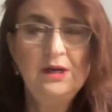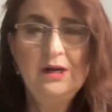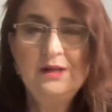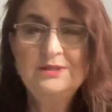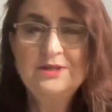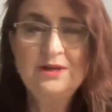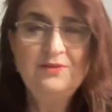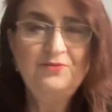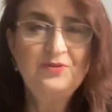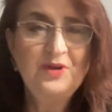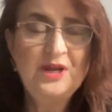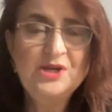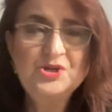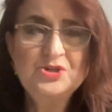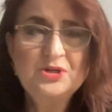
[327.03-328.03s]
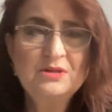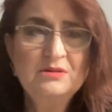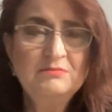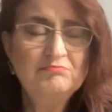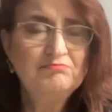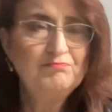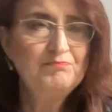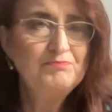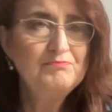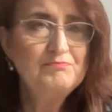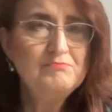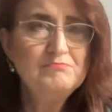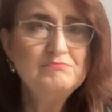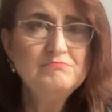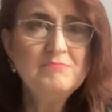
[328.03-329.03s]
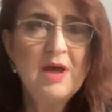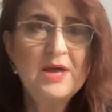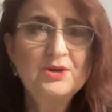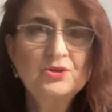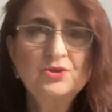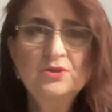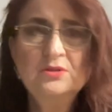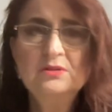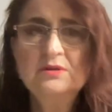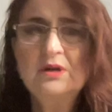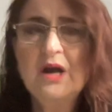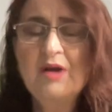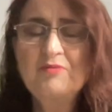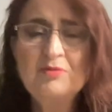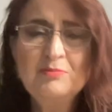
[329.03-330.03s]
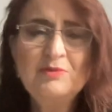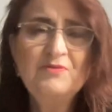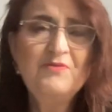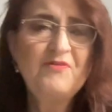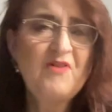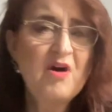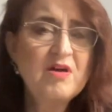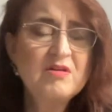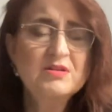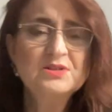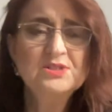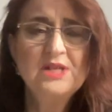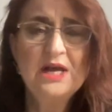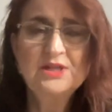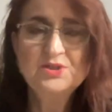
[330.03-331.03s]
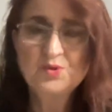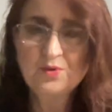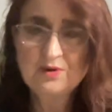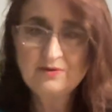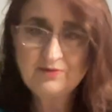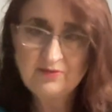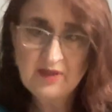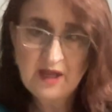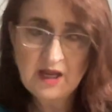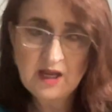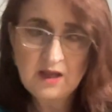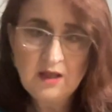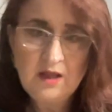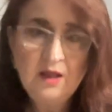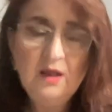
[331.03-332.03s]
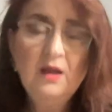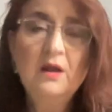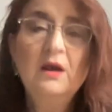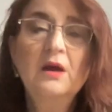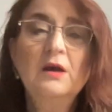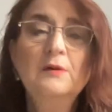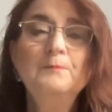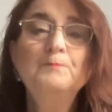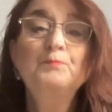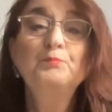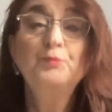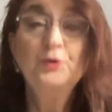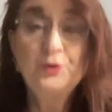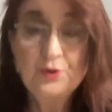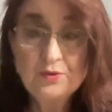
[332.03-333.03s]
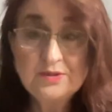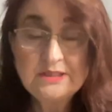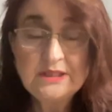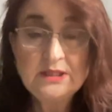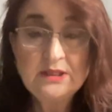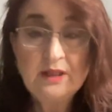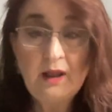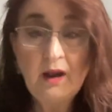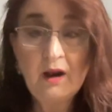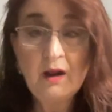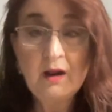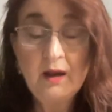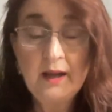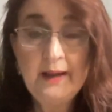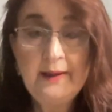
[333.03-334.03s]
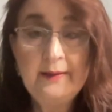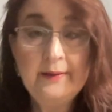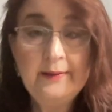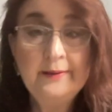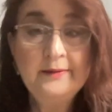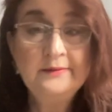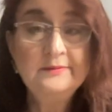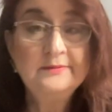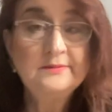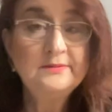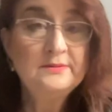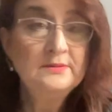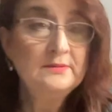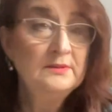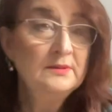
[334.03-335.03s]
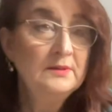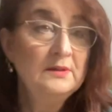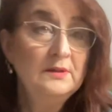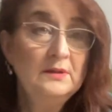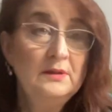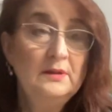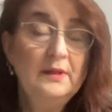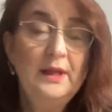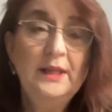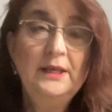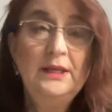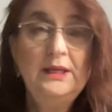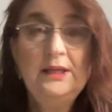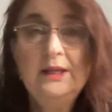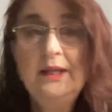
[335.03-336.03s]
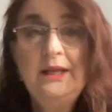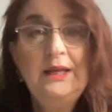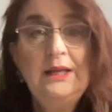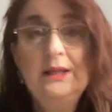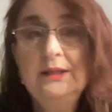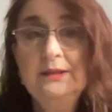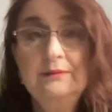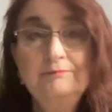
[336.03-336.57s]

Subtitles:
identification, medical, government files, that sort of thing. Put those in there, and anything